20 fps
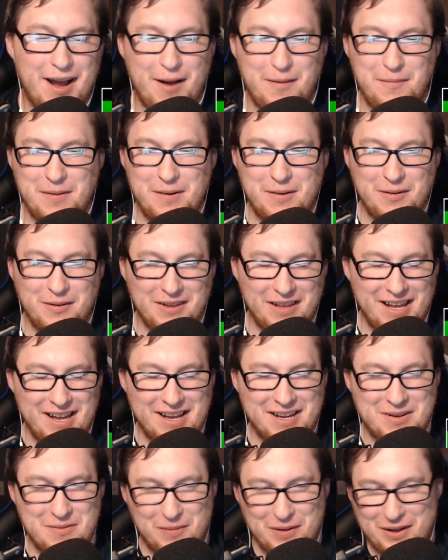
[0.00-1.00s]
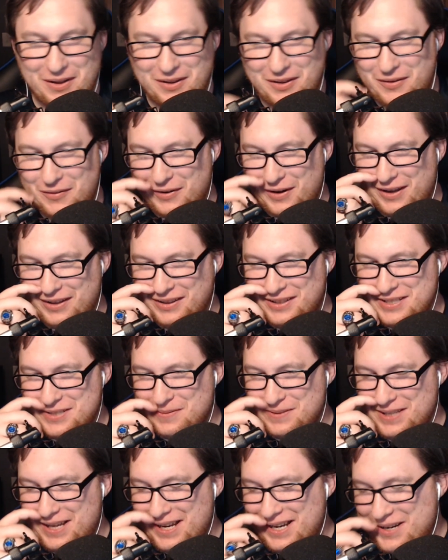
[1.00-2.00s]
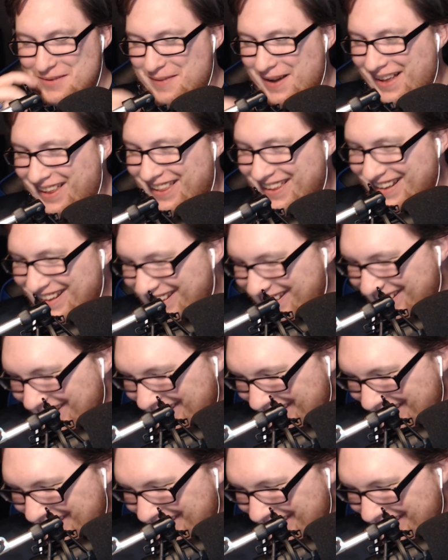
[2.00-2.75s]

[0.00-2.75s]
I'm not gonna lie, I completely forgot this was a cappella.